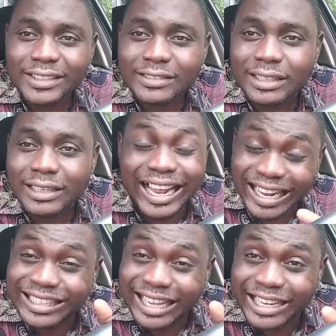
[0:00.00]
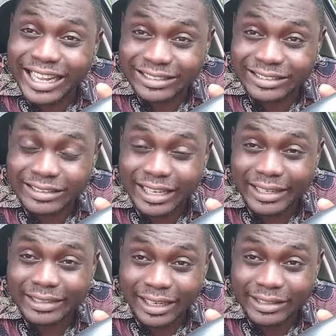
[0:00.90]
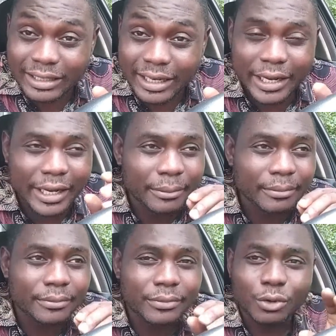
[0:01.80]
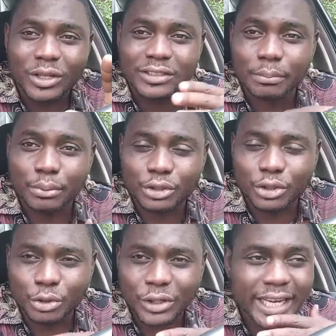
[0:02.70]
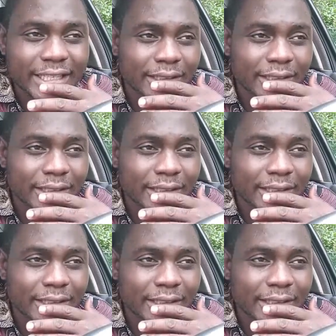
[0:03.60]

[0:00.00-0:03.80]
You are still, as early as 6 30 a.m., you are still putting on your